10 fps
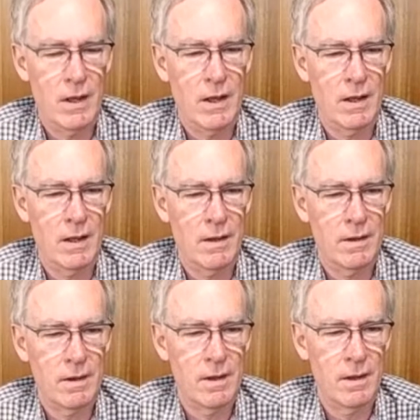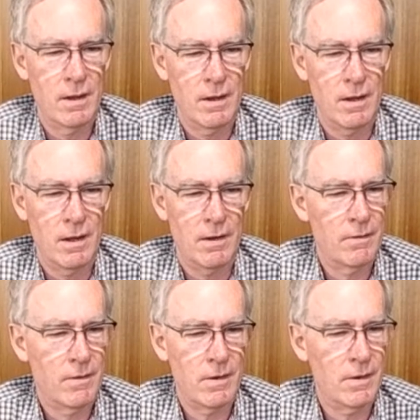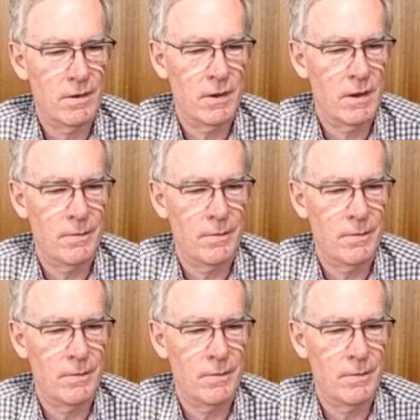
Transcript: And I've got